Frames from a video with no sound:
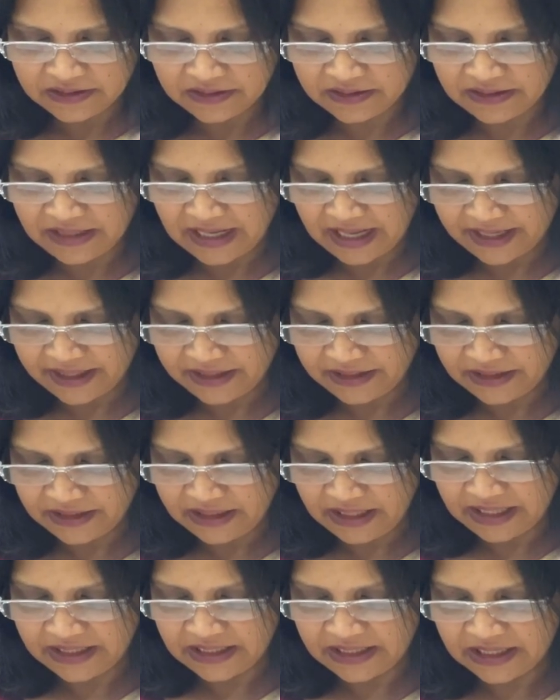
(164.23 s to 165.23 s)
clarity
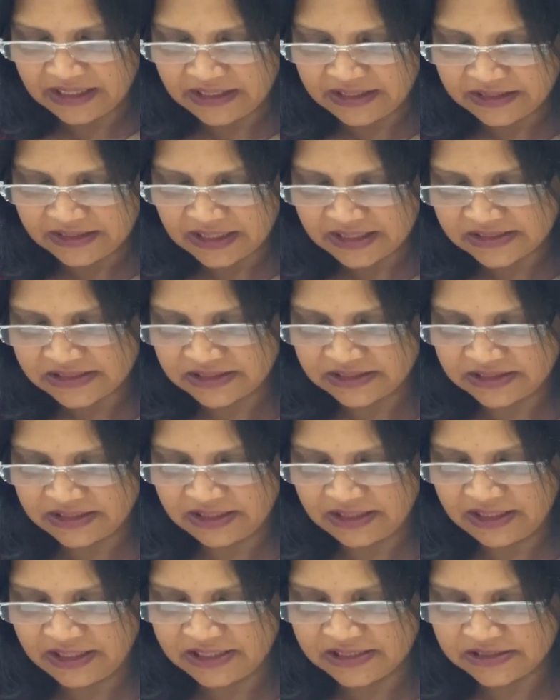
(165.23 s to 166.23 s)
and
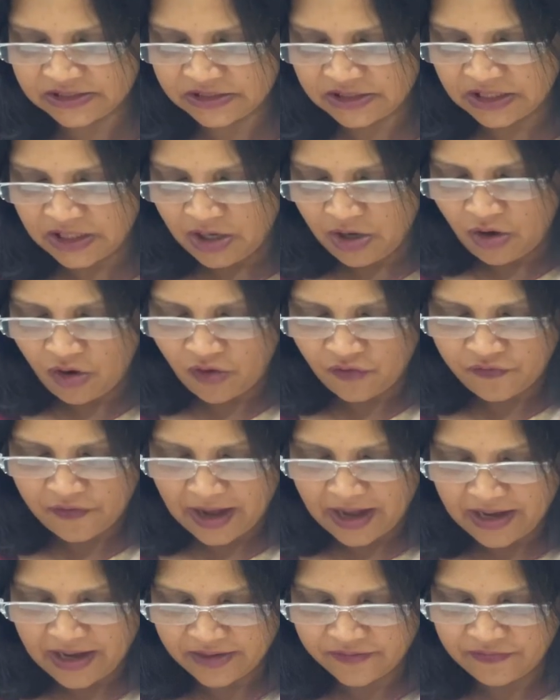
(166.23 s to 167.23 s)
intensity is of
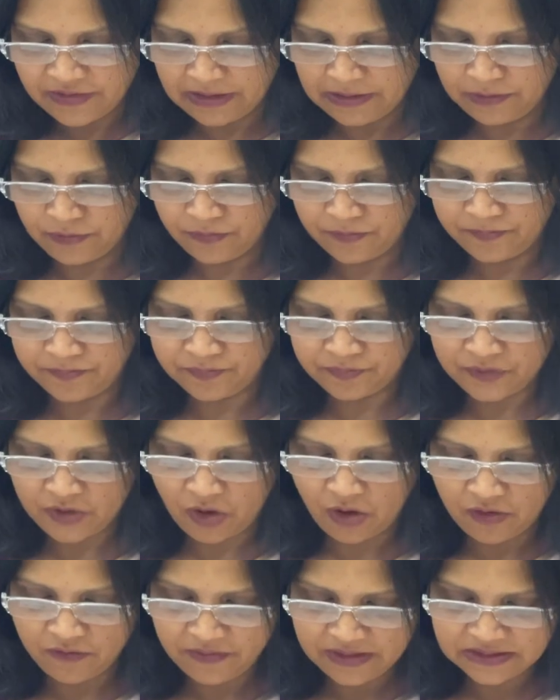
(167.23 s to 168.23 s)
higher value.
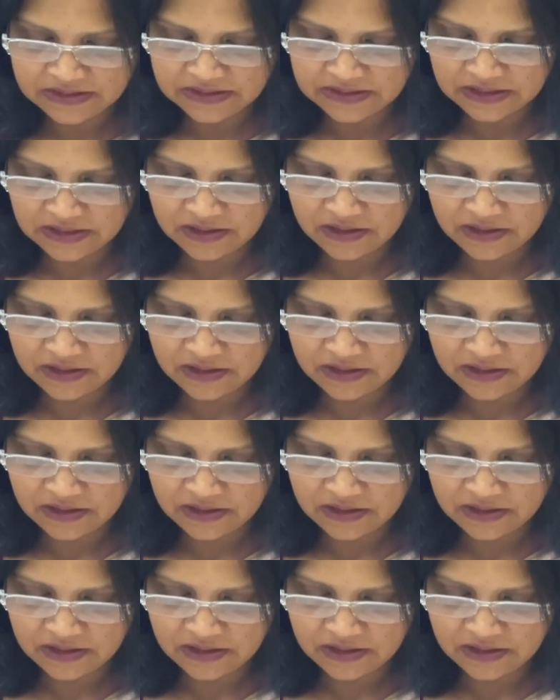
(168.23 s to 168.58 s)
Always